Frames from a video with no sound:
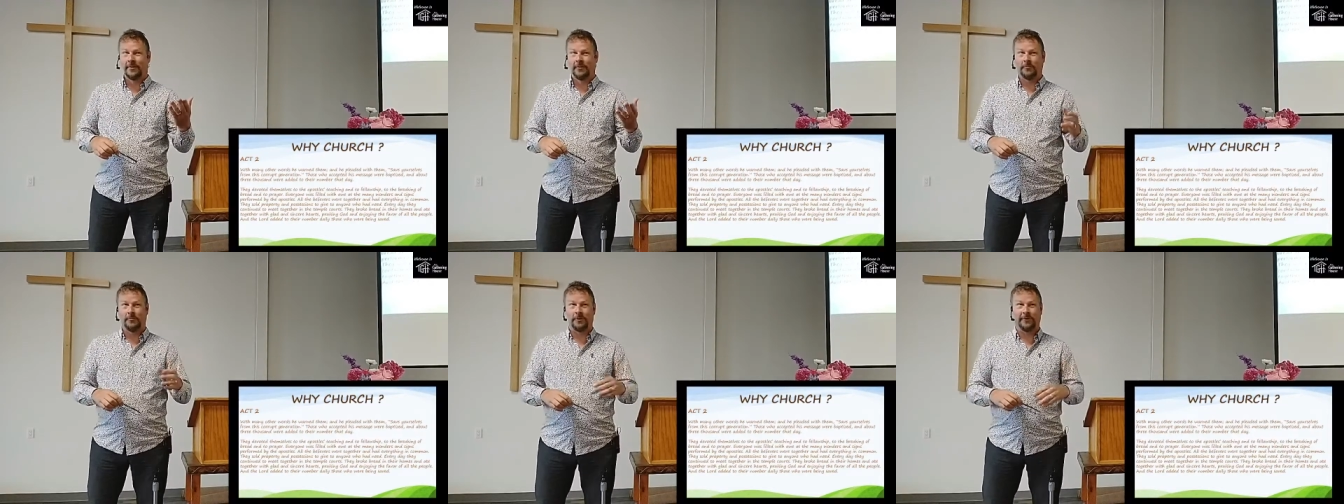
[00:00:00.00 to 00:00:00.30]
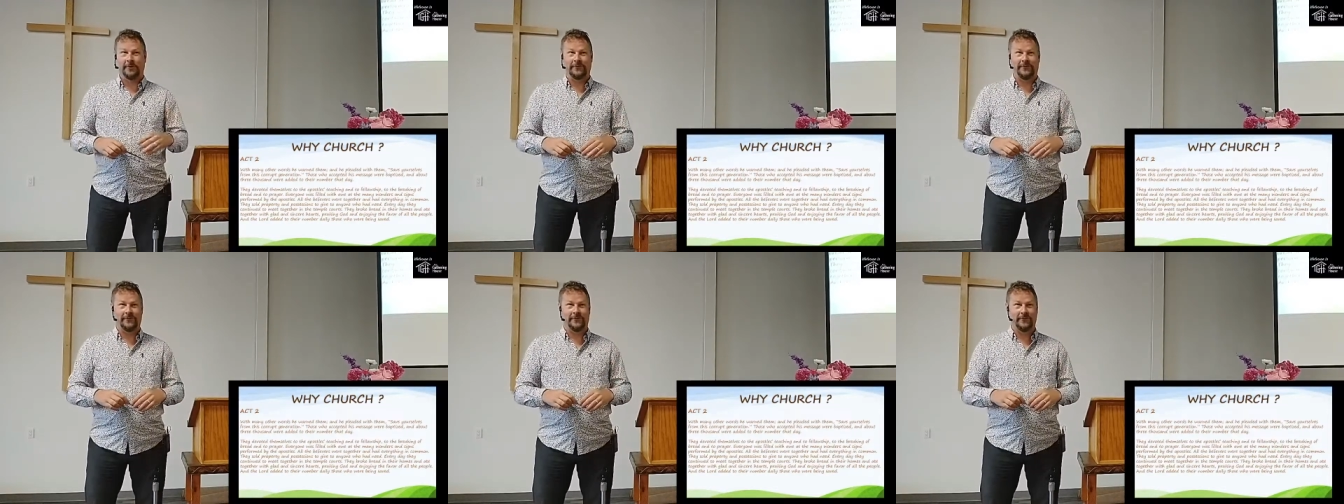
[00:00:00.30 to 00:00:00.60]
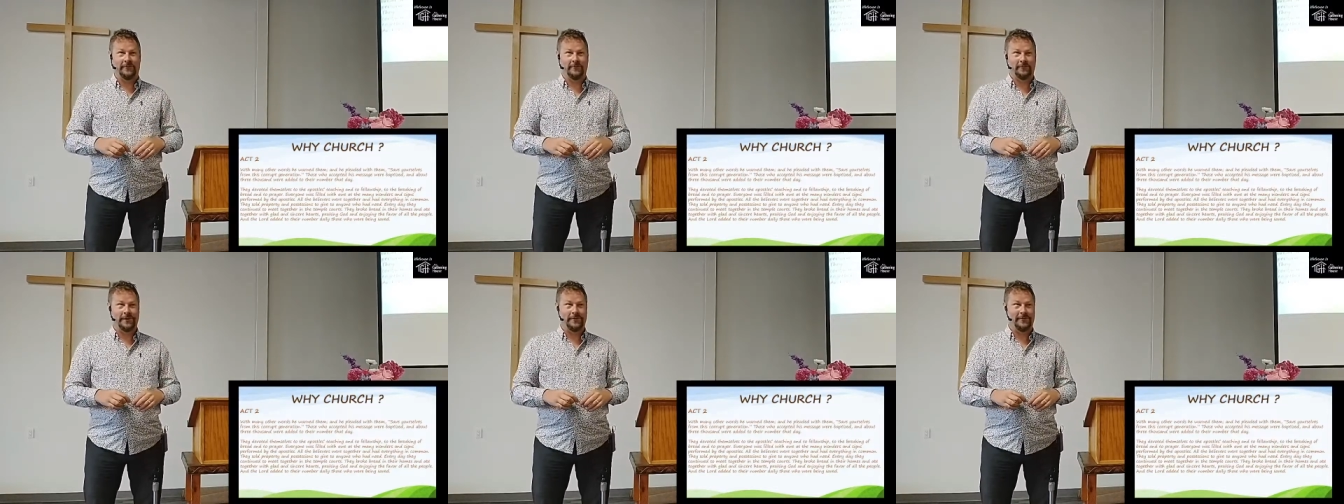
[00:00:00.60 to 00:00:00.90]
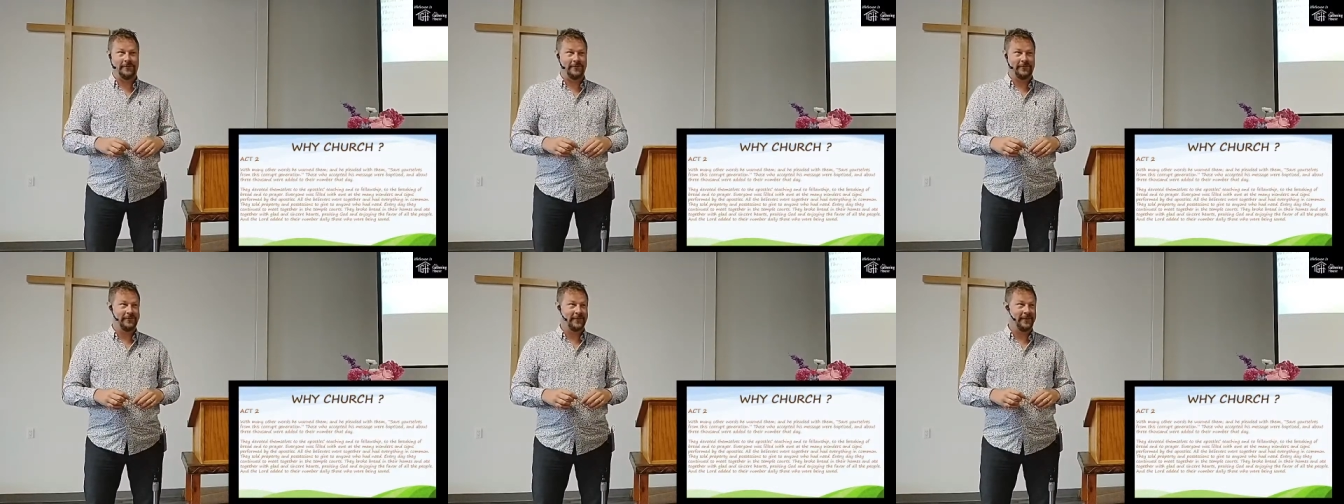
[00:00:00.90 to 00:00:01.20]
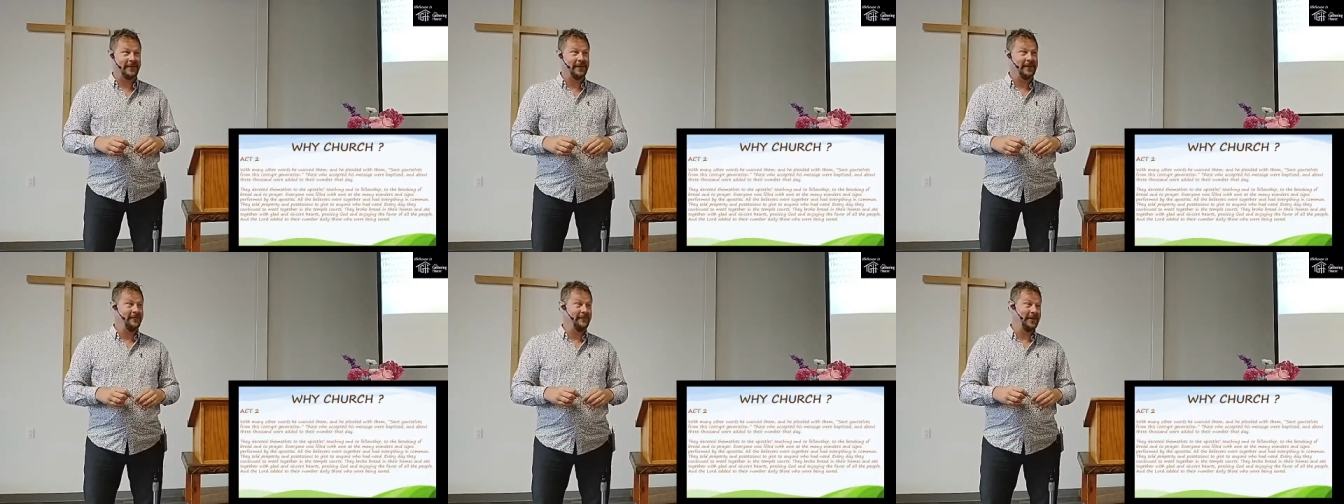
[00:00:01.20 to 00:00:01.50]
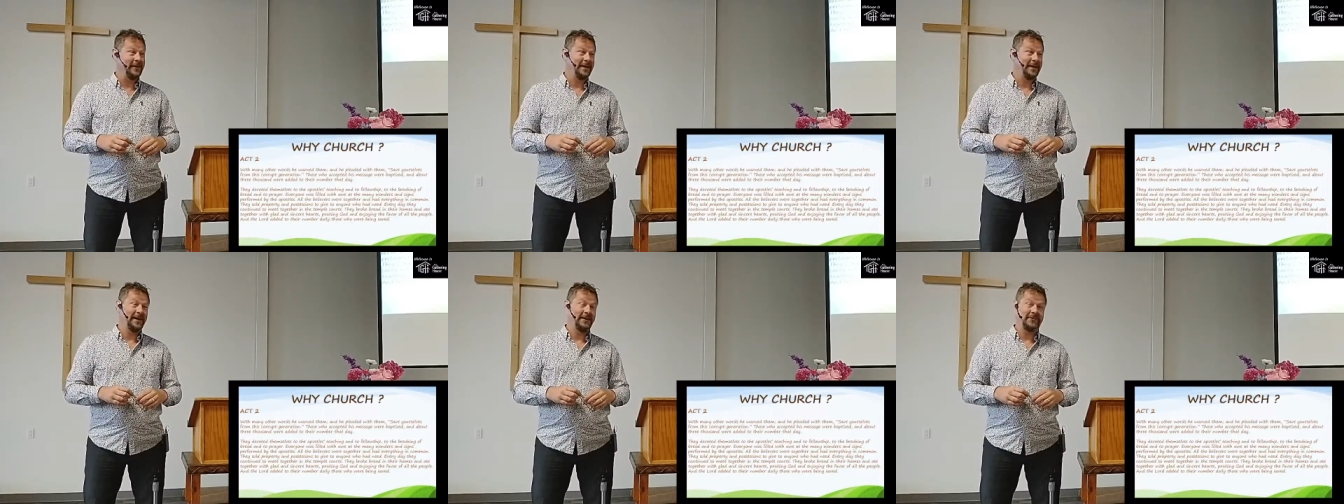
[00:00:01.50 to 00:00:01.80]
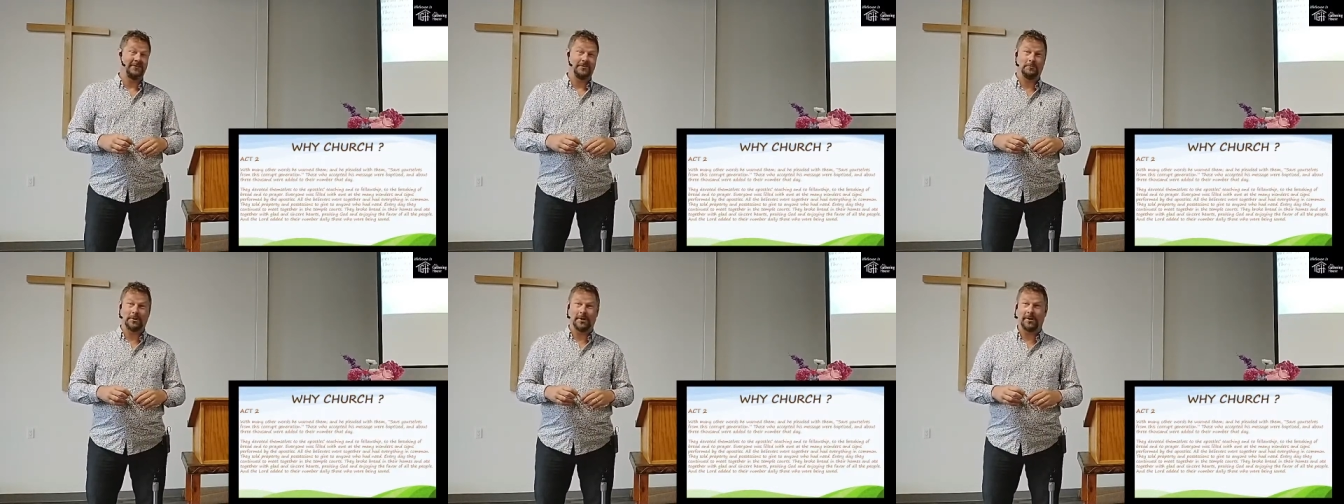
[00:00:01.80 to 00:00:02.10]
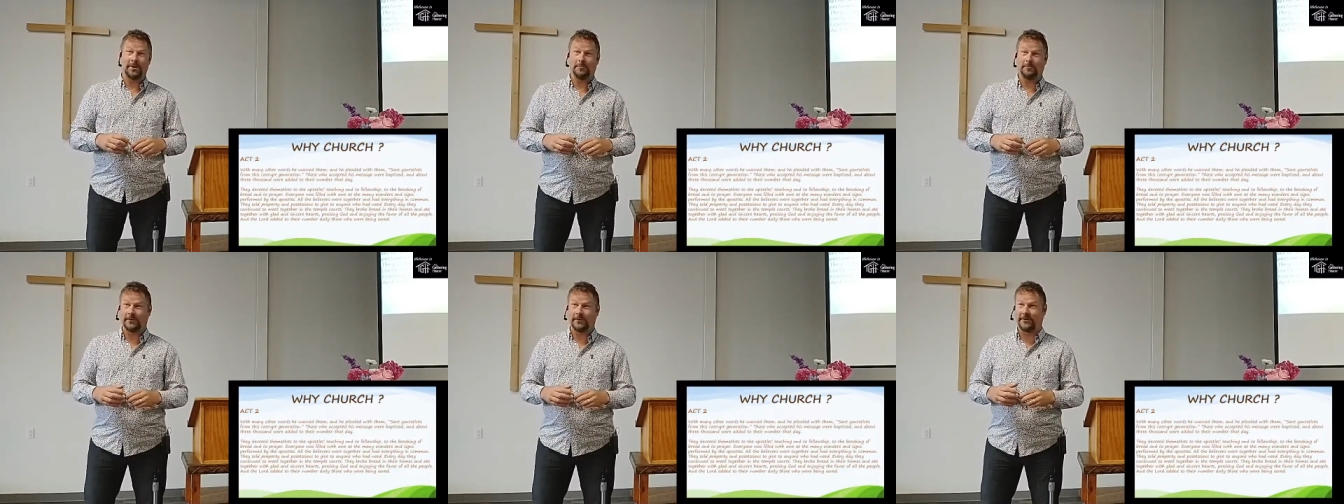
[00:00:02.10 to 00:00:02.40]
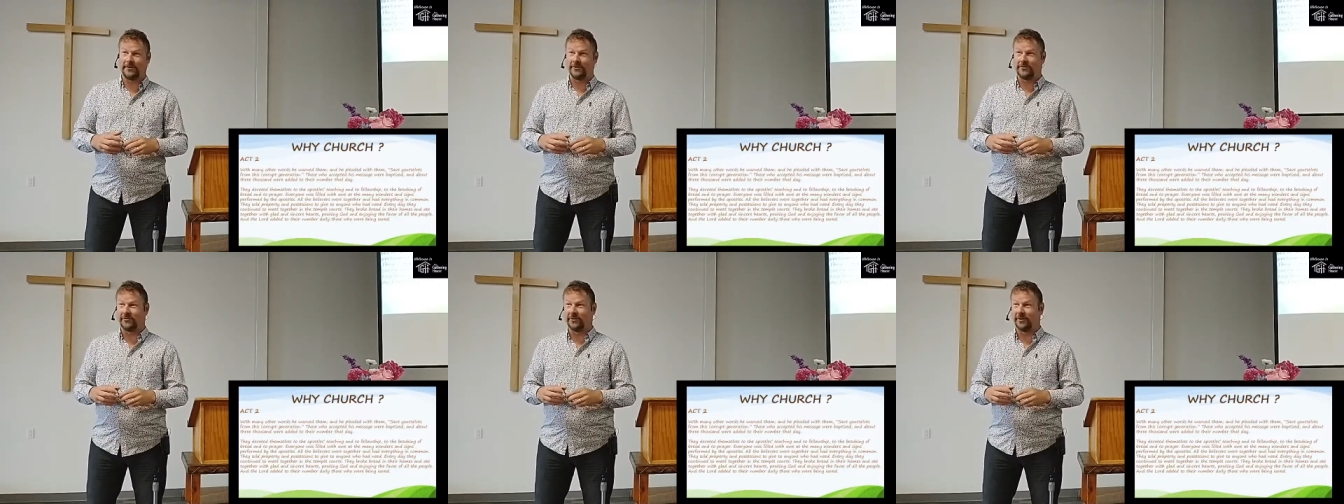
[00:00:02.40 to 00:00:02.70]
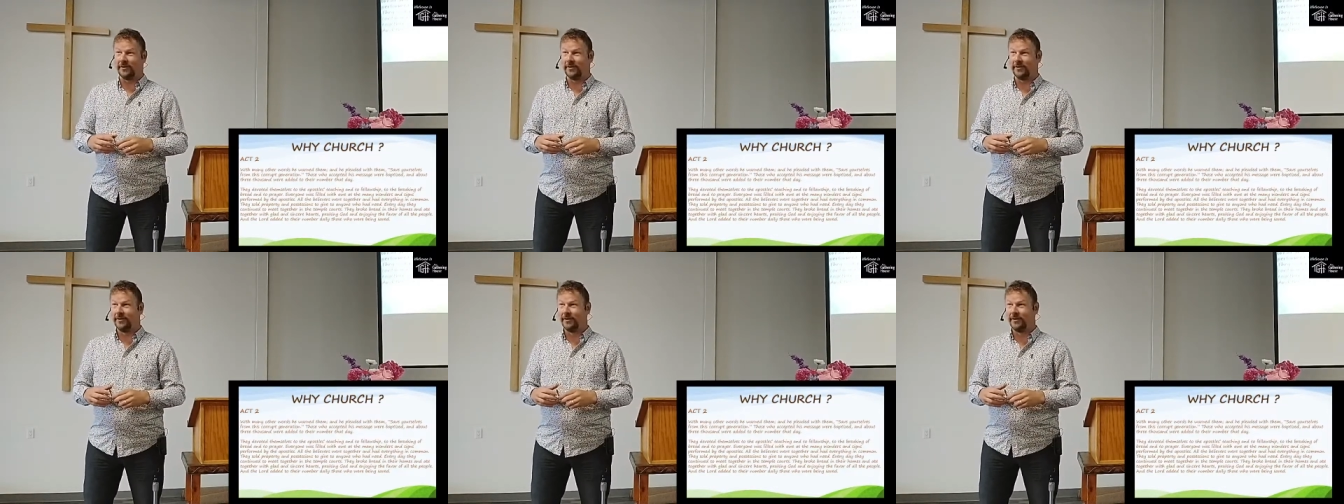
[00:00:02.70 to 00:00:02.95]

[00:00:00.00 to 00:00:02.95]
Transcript: was, well, Sunday evening had some competition